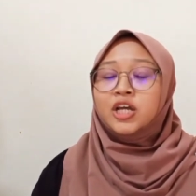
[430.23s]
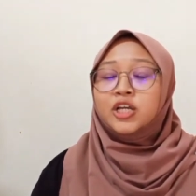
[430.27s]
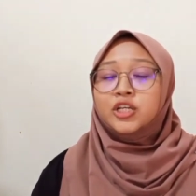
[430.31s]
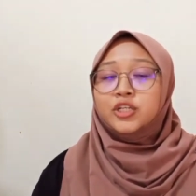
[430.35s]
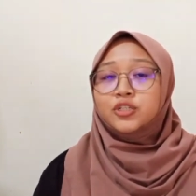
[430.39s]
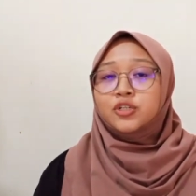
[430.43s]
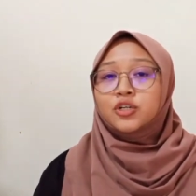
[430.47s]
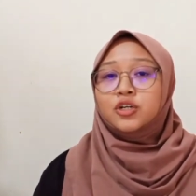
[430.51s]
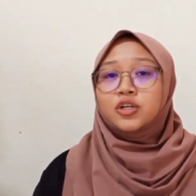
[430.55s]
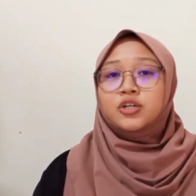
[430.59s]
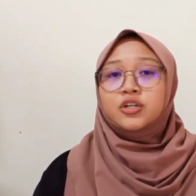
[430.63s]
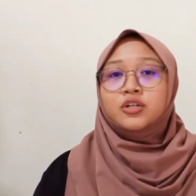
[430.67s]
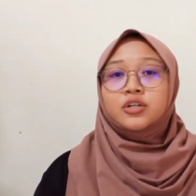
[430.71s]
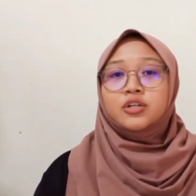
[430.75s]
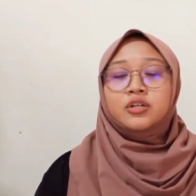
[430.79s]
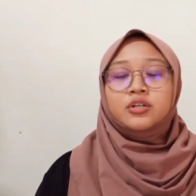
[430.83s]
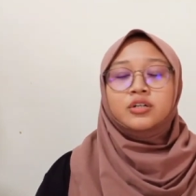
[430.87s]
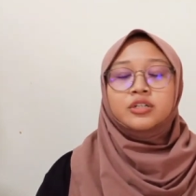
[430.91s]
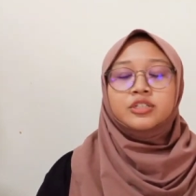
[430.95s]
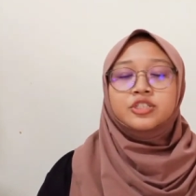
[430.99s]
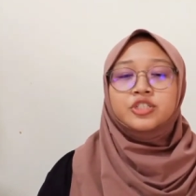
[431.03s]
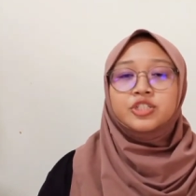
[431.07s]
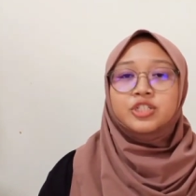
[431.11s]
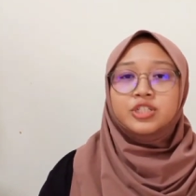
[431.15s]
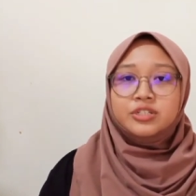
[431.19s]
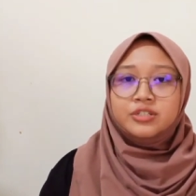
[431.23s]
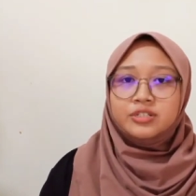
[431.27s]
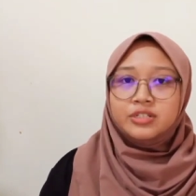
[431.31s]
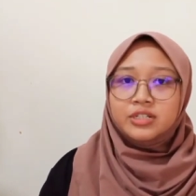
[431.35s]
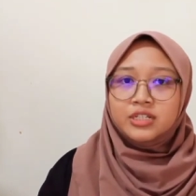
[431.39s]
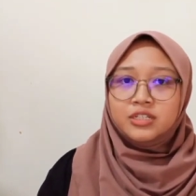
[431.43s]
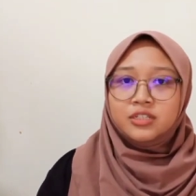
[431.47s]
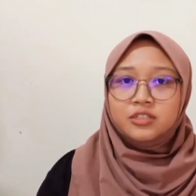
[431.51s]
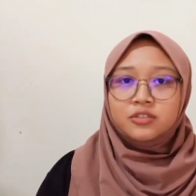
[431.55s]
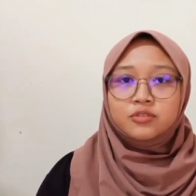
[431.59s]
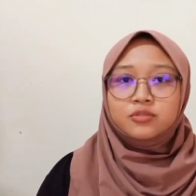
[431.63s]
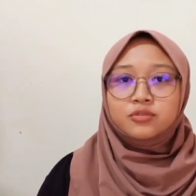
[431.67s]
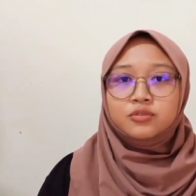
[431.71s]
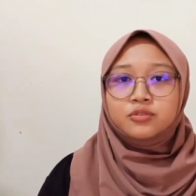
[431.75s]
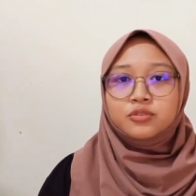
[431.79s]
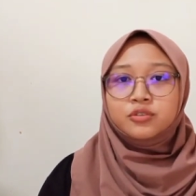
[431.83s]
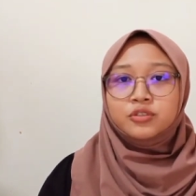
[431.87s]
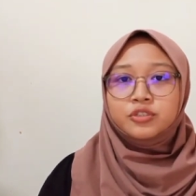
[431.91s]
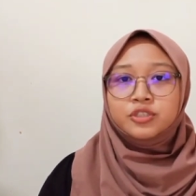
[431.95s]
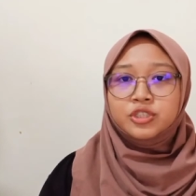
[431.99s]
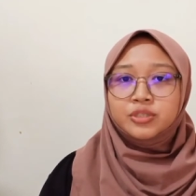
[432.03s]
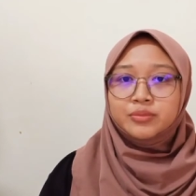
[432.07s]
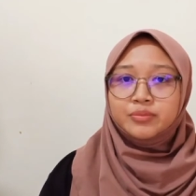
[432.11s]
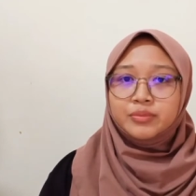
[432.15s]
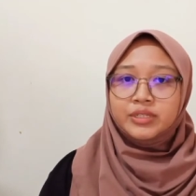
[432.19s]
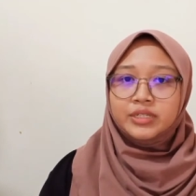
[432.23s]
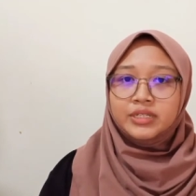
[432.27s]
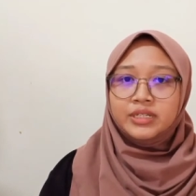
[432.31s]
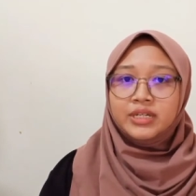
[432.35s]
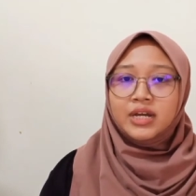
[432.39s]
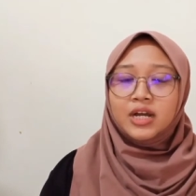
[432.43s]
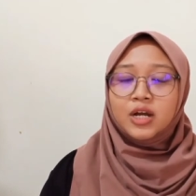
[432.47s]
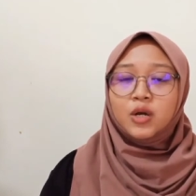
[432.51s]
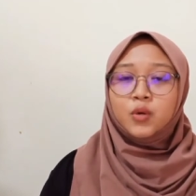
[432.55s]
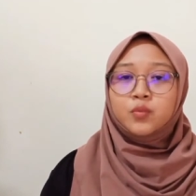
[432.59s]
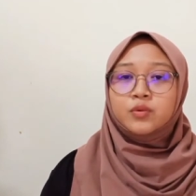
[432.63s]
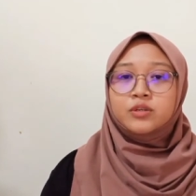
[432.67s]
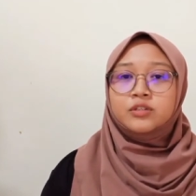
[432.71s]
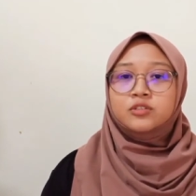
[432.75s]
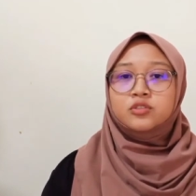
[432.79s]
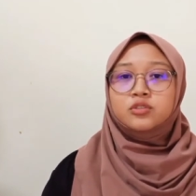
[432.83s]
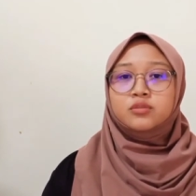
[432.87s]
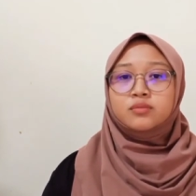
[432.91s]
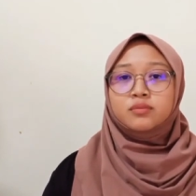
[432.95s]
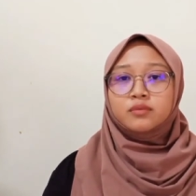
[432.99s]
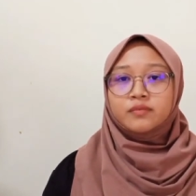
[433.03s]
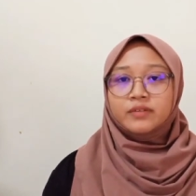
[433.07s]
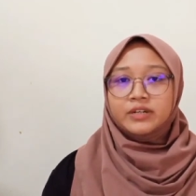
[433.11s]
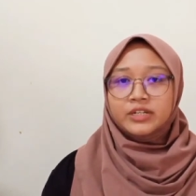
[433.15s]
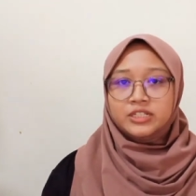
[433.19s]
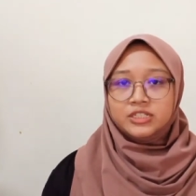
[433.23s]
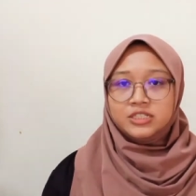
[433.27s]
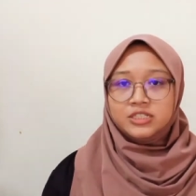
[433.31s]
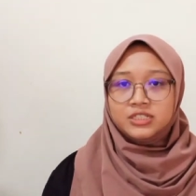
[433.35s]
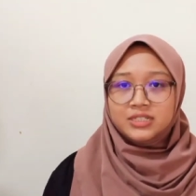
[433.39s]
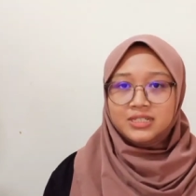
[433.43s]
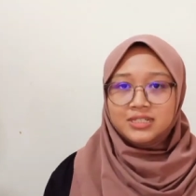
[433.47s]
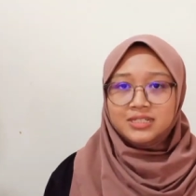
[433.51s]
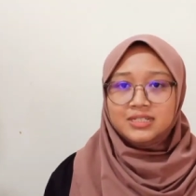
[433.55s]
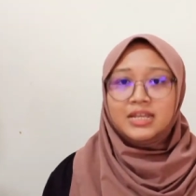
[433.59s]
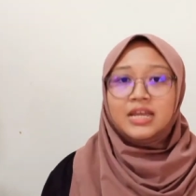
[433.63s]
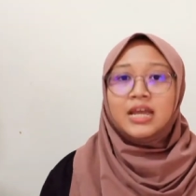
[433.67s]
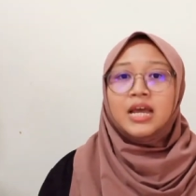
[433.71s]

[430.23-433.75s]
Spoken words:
your children to social media with supervision.